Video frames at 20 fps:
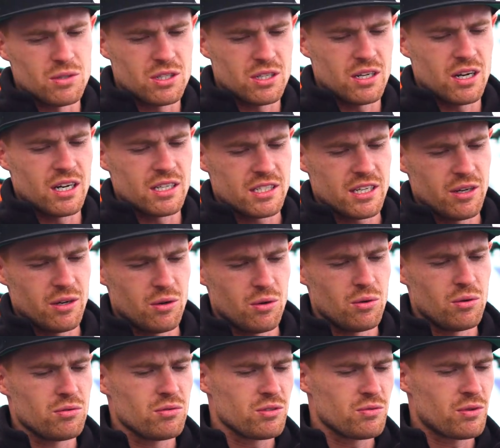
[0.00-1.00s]
was a nice
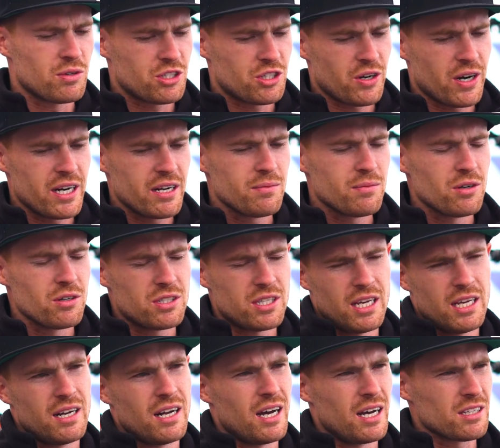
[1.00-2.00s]
little training
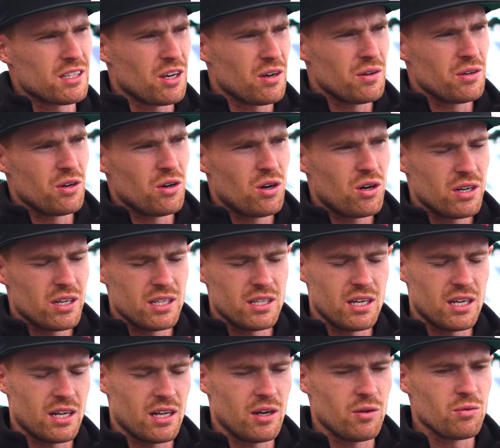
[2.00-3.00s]
routine I had going on, and
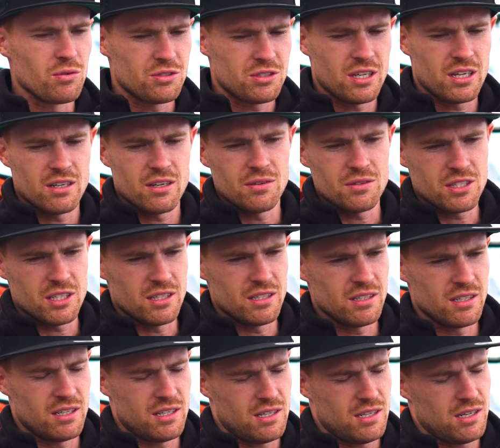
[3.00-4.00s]
uh, all of a sudden I was
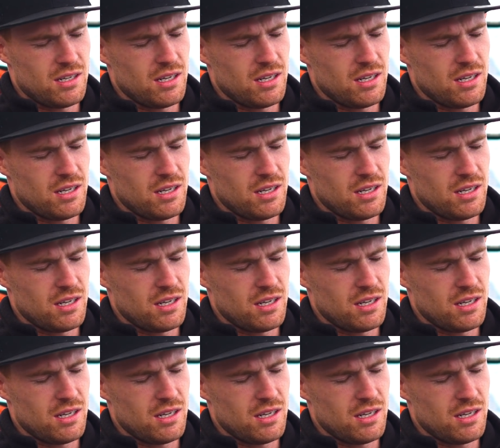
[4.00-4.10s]
in